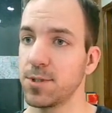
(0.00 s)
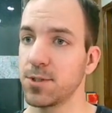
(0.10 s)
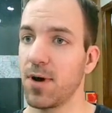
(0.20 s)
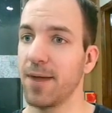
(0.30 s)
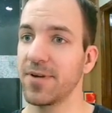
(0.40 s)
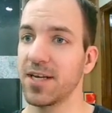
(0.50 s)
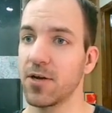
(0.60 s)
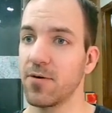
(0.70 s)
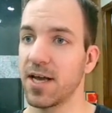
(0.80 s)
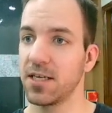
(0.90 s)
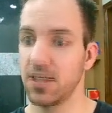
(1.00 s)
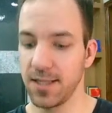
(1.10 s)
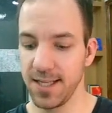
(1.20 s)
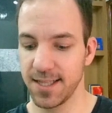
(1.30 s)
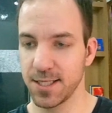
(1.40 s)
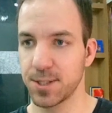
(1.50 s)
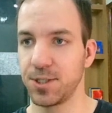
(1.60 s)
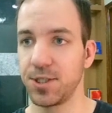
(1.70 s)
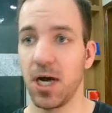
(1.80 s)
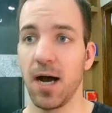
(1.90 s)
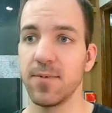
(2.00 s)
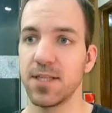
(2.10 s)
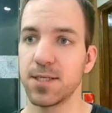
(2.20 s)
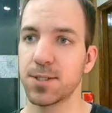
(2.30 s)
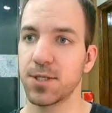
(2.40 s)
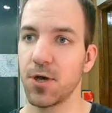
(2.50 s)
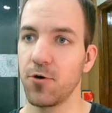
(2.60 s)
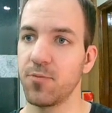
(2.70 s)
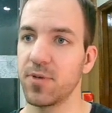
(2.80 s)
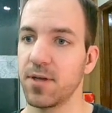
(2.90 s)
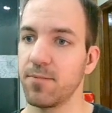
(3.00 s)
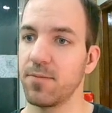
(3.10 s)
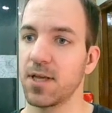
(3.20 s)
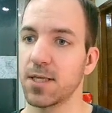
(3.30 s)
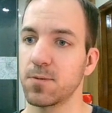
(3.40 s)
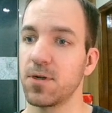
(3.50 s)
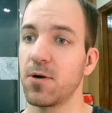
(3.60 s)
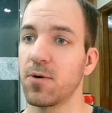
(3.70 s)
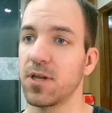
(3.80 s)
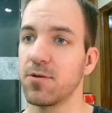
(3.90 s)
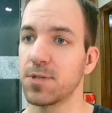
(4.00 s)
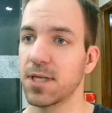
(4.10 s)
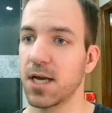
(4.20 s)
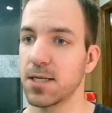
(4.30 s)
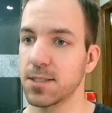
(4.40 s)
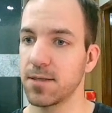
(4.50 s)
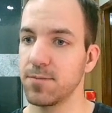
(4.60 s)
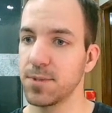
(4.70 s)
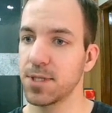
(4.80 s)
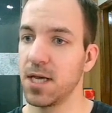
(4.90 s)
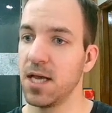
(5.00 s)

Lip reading: So I'm going to go ahead and delete this job in this scope because we don't want to use the customs.